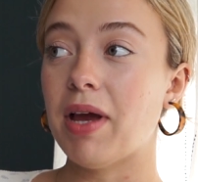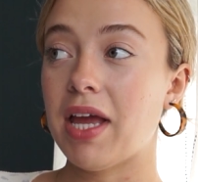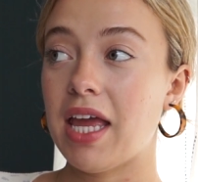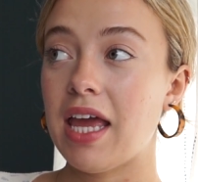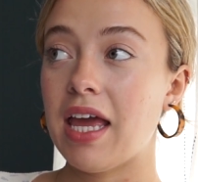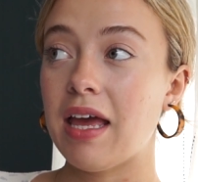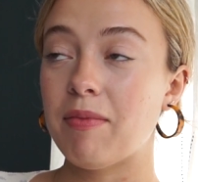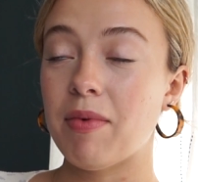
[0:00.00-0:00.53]
my
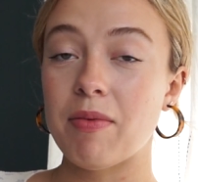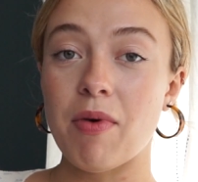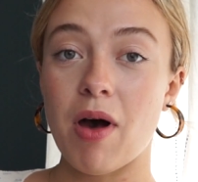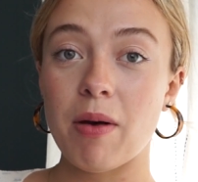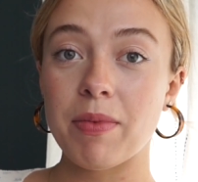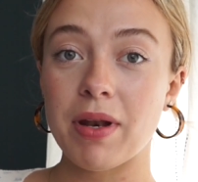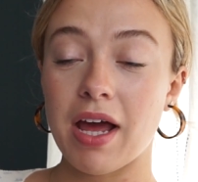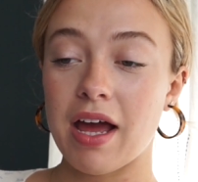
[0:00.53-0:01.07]
aunt, my
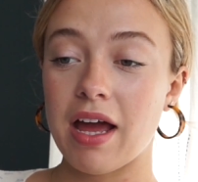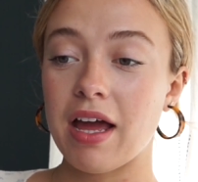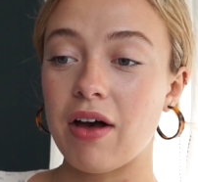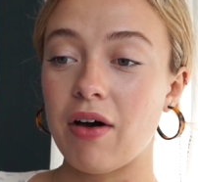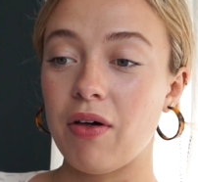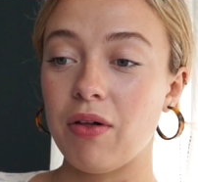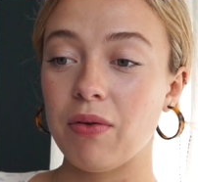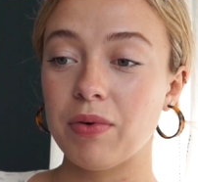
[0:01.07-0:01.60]
mom and I
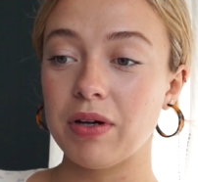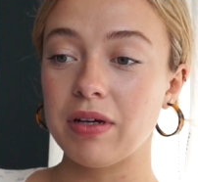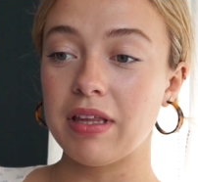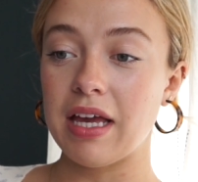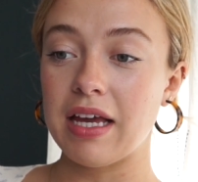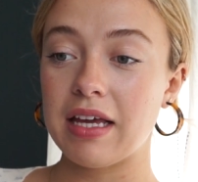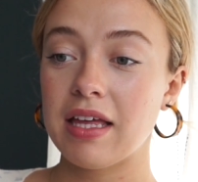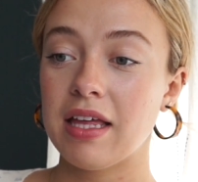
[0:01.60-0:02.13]
all were
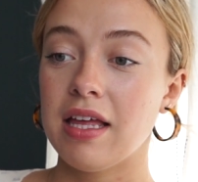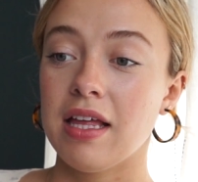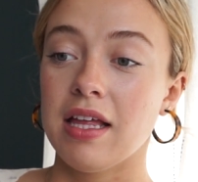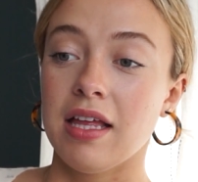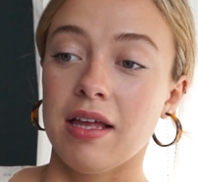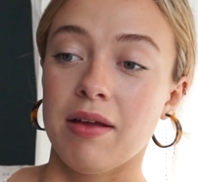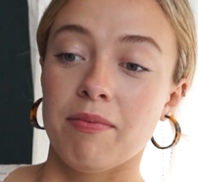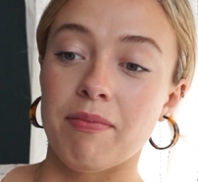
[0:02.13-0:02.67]
like
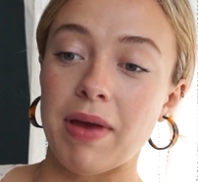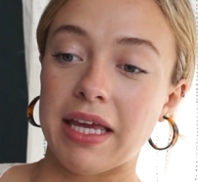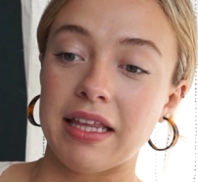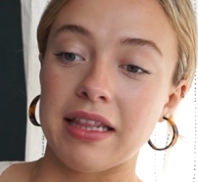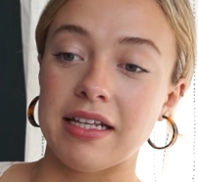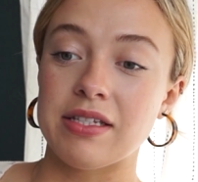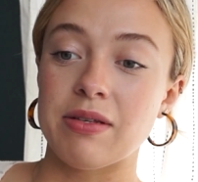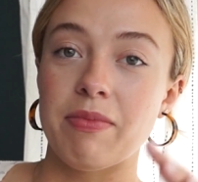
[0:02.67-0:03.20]
making
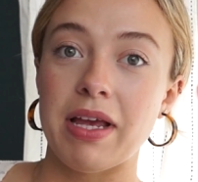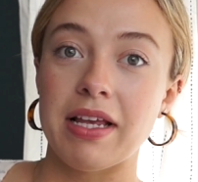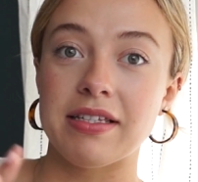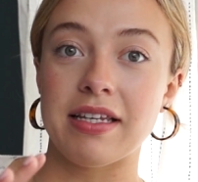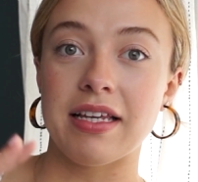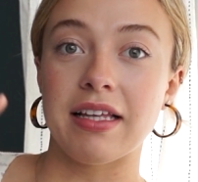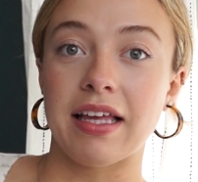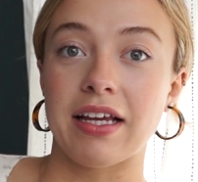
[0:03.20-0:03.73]
these
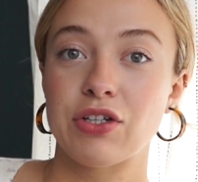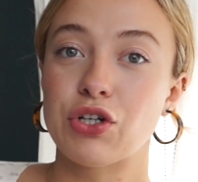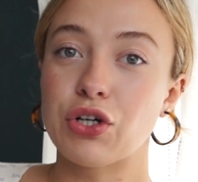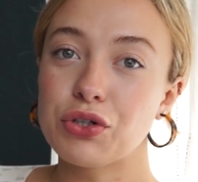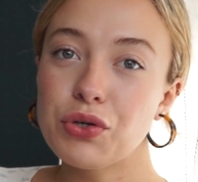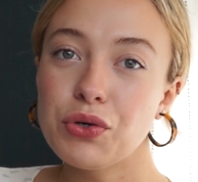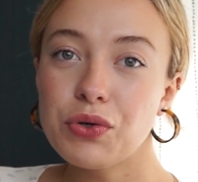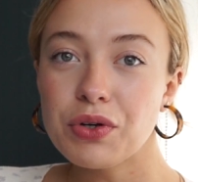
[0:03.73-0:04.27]
amazing like
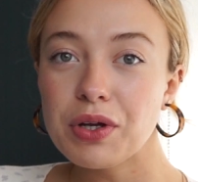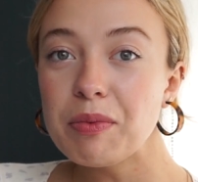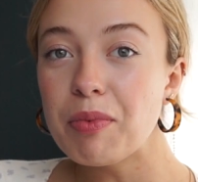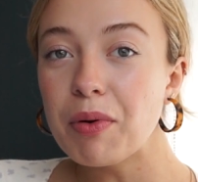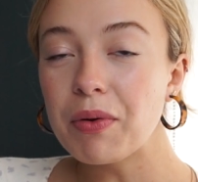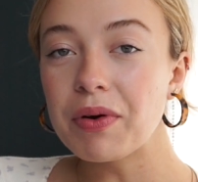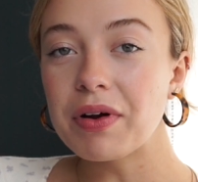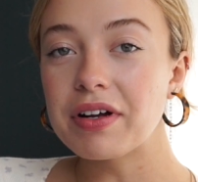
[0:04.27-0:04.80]
charcuterie
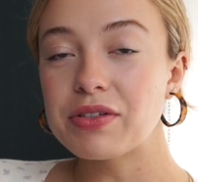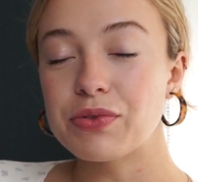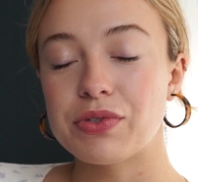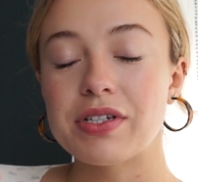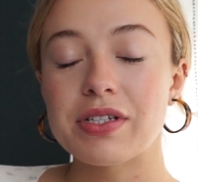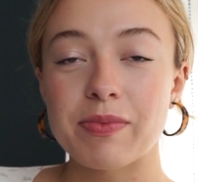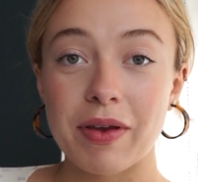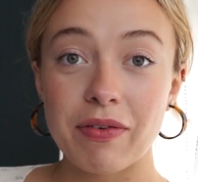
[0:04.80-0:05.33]
boards, which
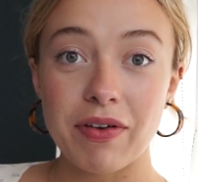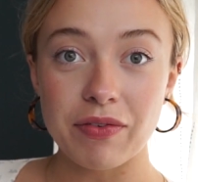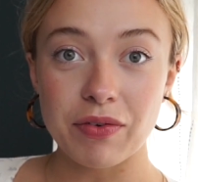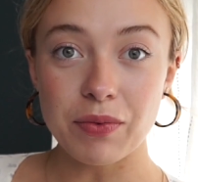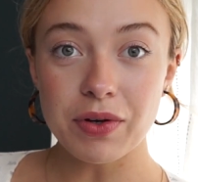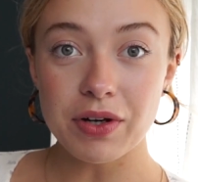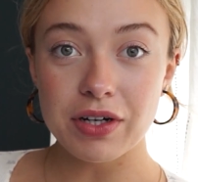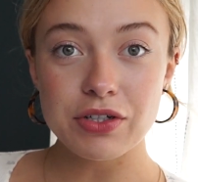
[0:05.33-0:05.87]
is my favorite
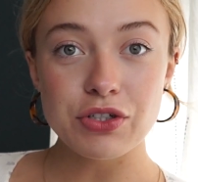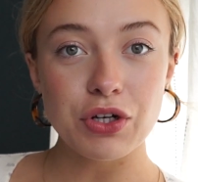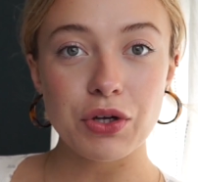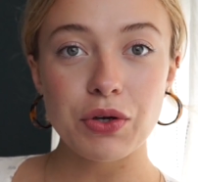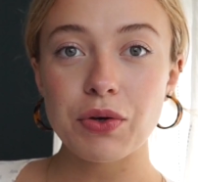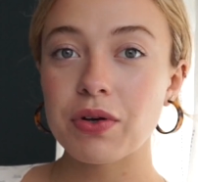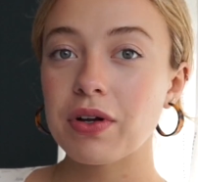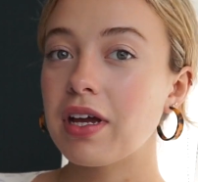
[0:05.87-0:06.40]
word,
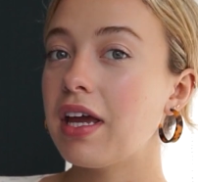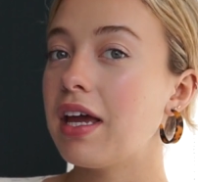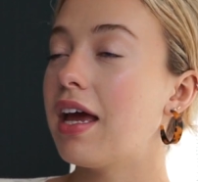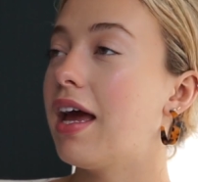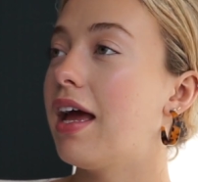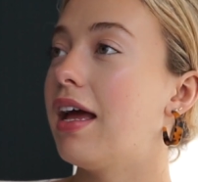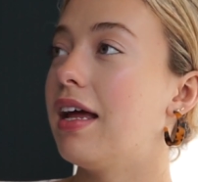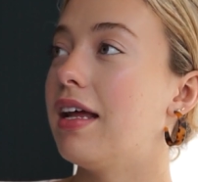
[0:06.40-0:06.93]
charcuterie.
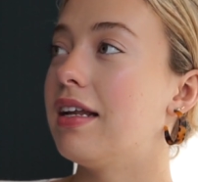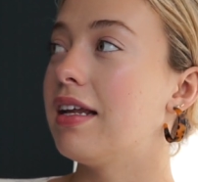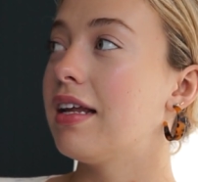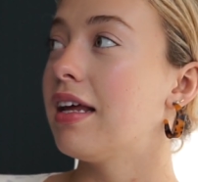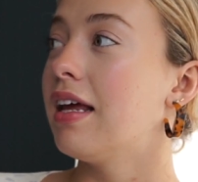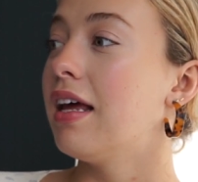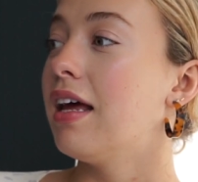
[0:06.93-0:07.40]
And